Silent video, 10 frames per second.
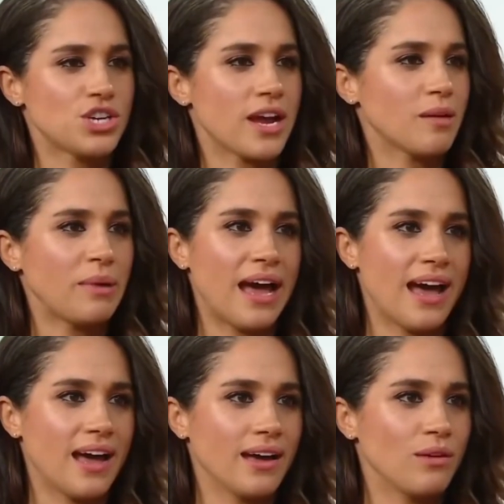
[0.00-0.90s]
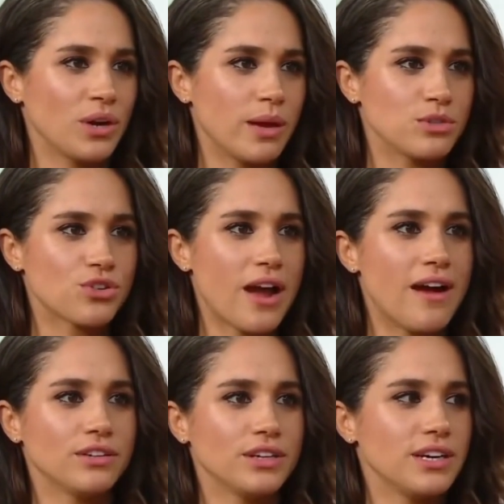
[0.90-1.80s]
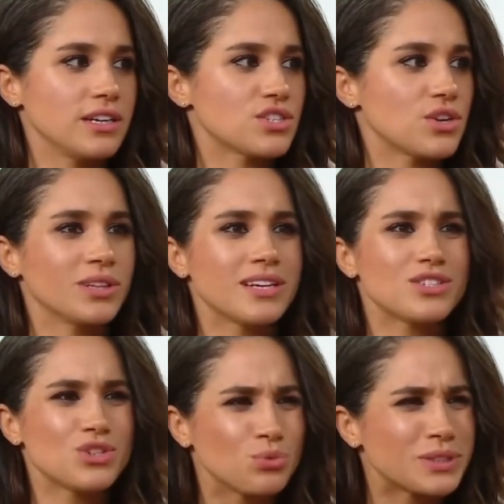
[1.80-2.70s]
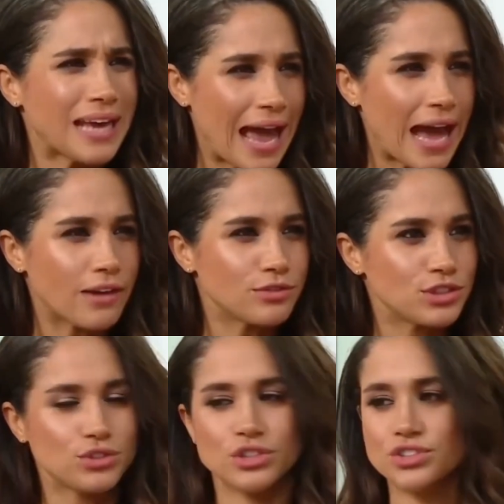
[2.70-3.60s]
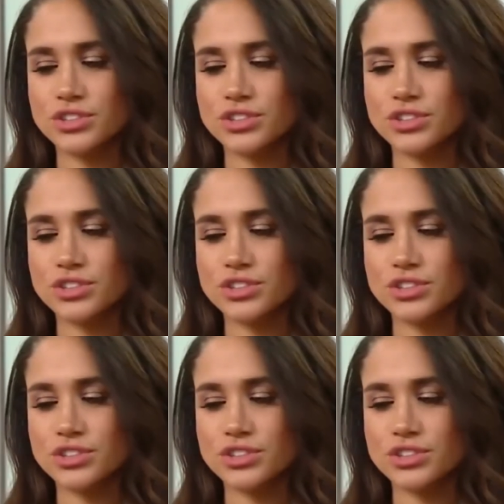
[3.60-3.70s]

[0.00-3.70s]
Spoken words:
while chasing press. It's a balancing act she's tried to master for